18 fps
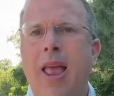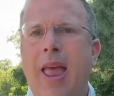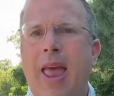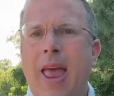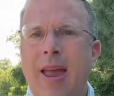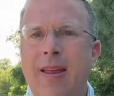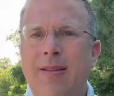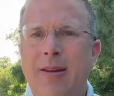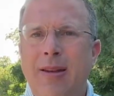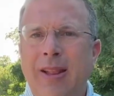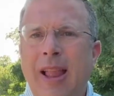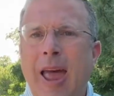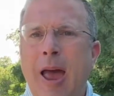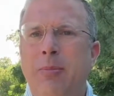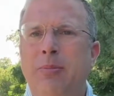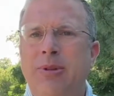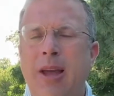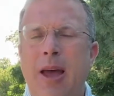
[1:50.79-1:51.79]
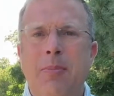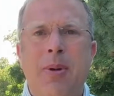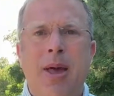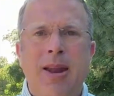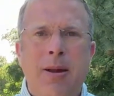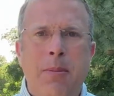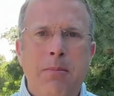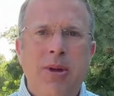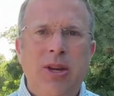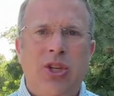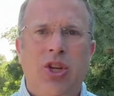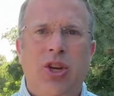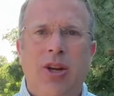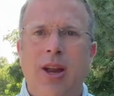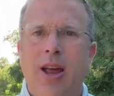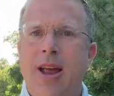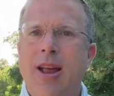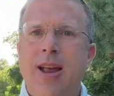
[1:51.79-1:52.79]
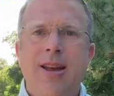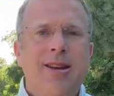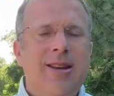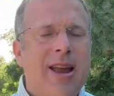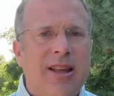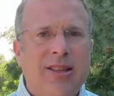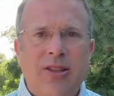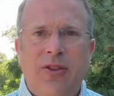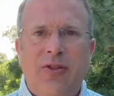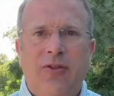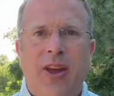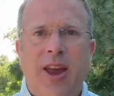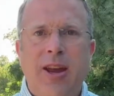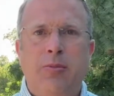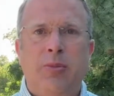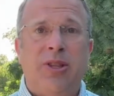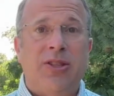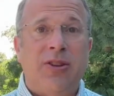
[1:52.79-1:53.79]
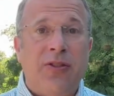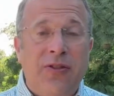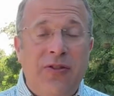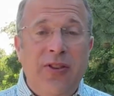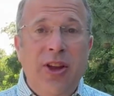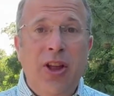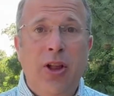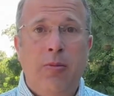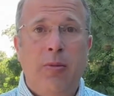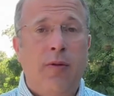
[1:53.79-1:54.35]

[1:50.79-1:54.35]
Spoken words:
and a laptop and a mission, not to fight, but to film.